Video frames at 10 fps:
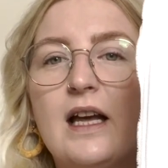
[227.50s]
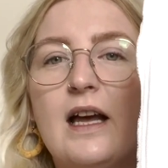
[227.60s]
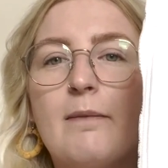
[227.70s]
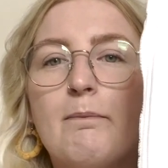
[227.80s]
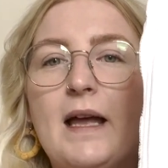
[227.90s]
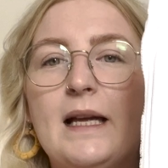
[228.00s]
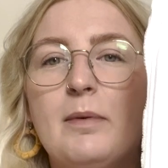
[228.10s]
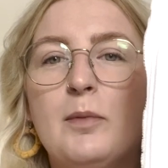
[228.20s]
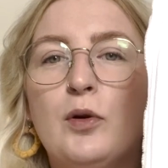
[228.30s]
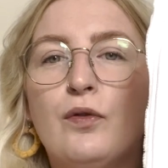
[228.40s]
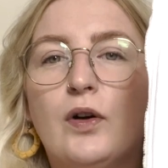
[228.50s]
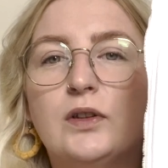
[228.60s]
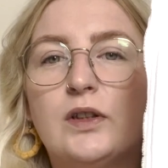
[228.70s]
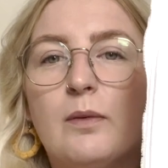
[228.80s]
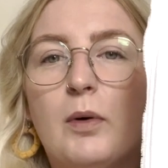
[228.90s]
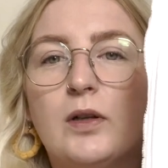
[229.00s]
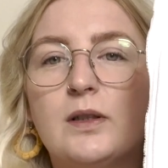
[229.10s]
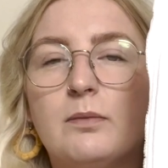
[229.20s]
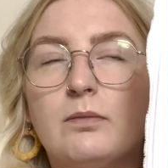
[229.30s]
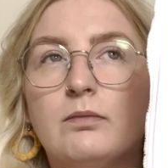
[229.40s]
and maybe move on to the
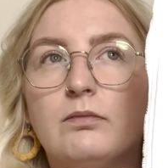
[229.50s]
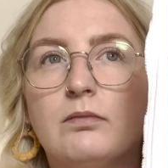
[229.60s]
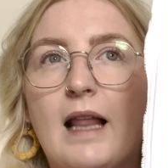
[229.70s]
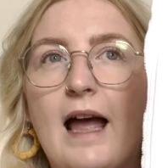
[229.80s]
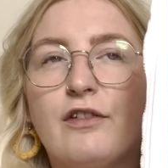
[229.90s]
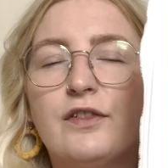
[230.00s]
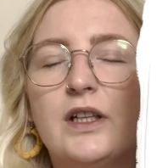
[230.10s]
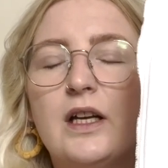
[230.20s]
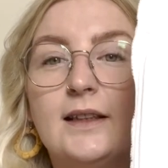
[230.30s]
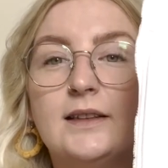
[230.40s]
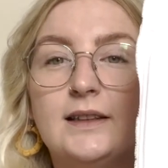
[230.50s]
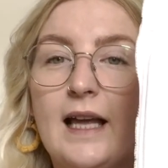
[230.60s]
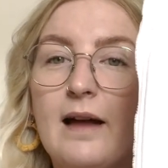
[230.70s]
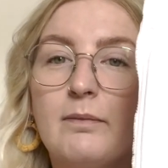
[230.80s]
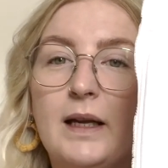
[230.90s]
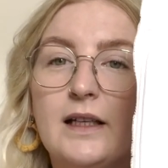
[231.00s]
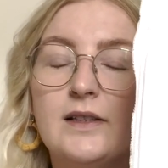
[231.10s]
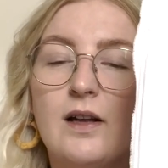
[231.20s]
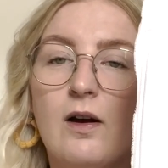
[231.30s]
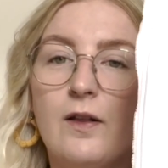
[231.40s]
bottom left and yeah, make a
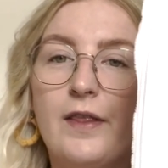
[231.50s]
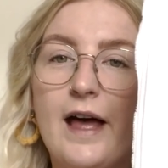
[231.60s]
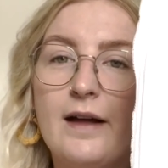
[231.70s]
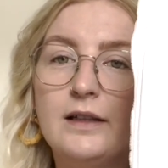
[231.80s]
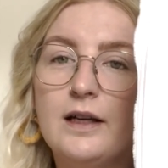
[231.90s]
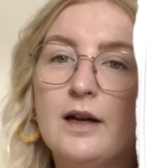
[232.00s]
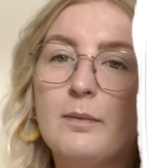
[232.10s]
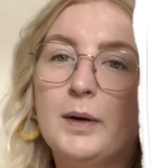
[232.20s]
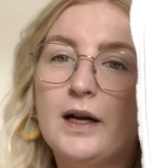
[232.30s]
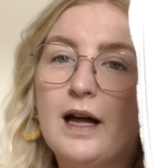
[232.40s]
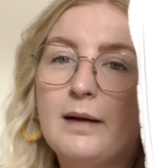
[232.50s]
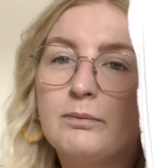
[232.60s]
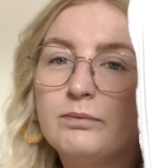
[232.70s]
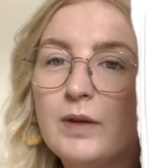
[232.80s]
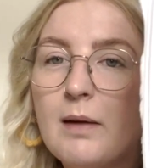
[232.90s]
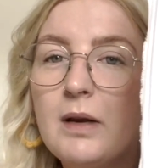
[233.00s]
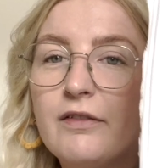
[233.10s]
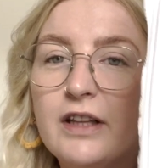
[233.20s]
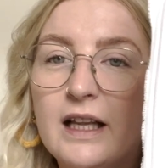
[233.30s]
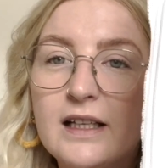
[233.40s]
start on that. But I'm
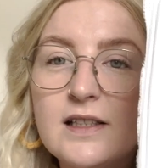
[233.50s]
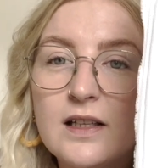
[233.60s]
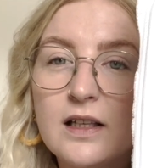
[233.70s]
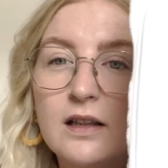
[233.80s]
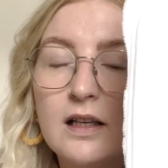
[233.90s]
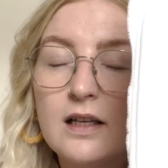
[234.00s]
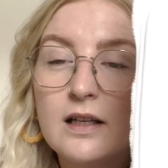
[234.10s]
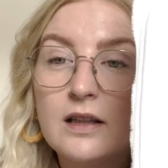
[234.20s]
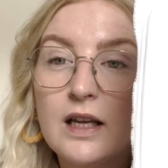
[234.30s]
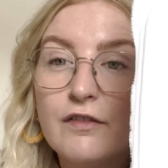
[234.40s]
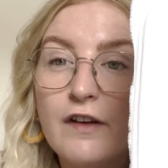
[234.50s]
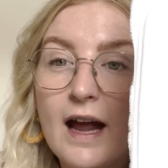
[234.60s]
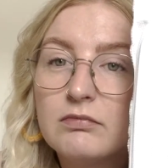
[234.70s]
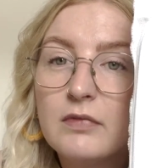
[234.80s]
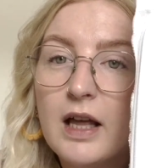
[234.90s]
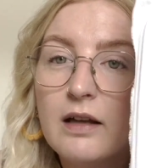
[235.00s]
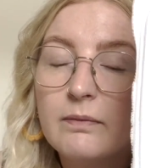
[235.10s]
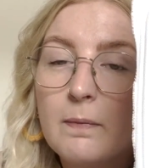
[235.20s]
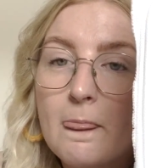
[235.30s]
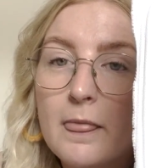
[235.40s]
loving this and the effect. Yeah,
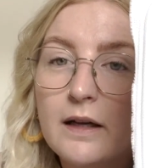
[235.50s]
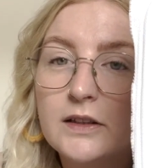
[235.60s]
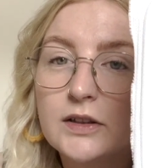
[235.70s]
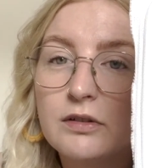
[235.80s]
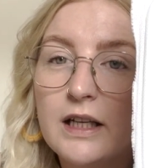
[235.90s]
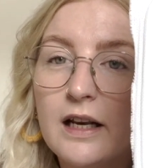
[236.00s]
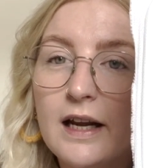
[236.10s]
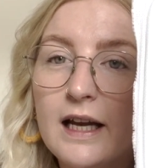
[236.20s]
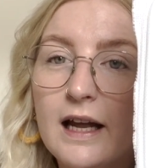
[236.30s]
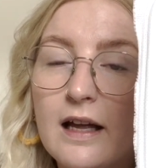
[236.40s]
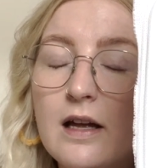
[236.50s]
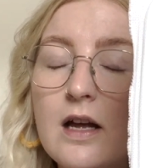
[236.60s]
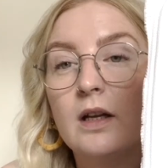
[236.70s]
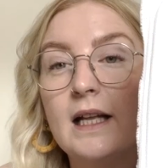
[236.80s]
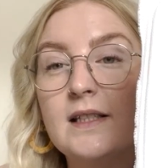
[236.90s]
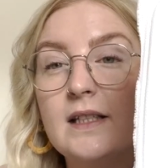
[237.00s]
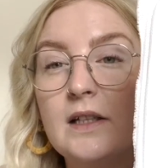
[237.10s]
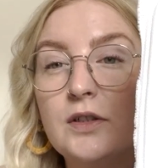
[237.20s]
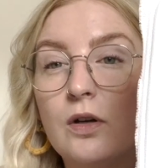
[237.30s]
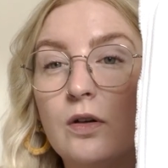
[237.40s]
I just really like it. It's
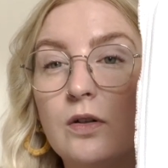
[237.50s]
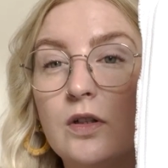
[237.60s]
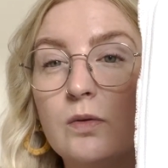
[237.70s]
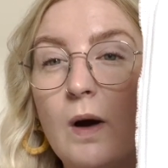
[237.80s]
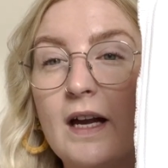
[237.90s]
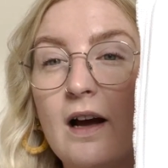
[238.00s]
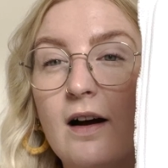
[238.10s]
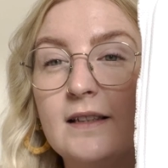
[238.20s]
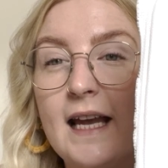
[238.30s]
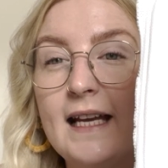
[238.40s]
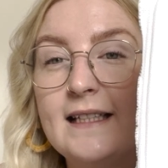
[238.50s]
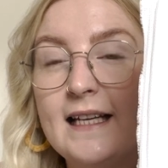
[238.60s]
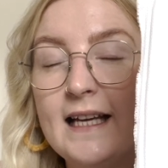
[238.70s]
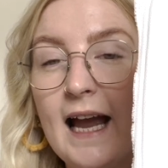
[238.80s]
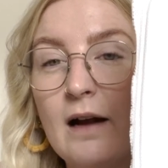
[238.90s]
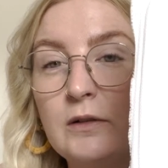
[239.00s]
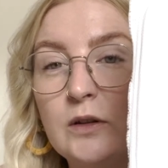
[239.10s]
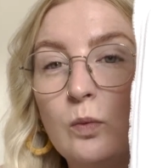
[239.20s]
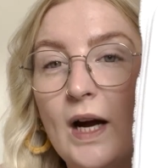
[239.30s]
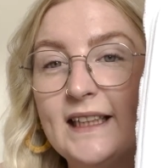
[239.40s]
stitched on Zweigart 18 count
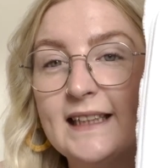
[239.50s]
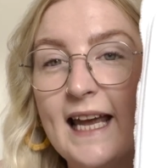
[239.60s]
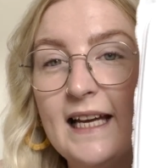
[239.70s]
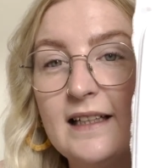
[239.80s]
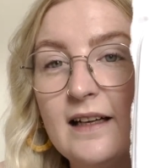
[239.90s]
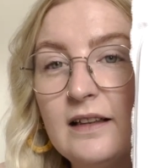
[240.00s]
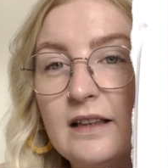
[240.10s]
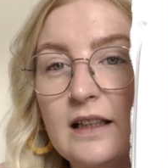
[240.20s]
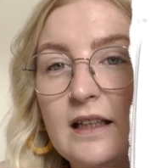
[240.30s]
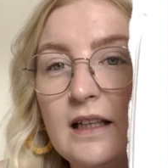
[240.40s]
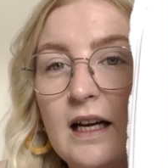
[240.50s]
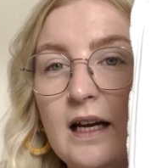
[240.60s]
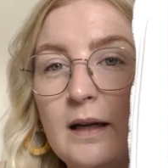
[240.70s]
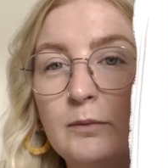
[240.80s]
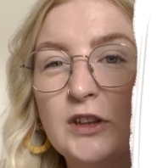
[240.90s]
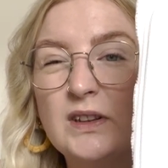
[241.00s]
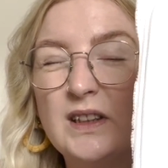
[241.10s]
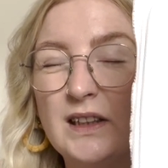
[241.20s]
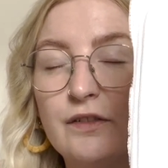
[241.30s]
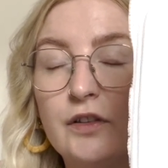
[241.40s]
white Ada, just because
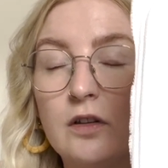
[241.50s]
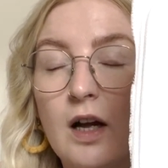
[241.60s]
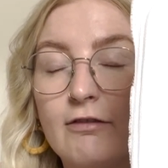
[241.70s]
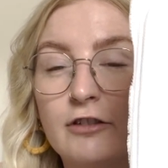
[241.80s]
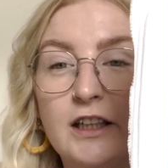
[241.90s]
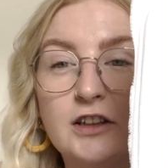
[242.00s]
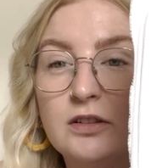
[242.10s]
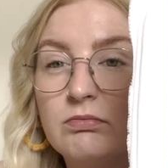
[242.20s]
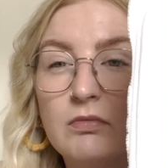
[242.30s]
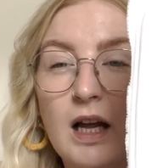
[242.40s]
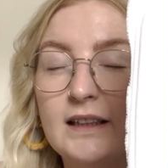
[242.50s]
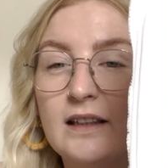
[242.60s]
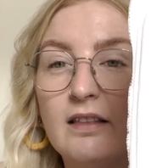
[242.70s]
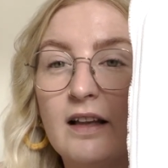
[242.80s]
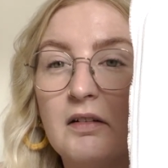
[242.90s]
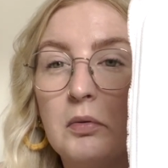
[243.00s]
it's a full coverage. I didn't think we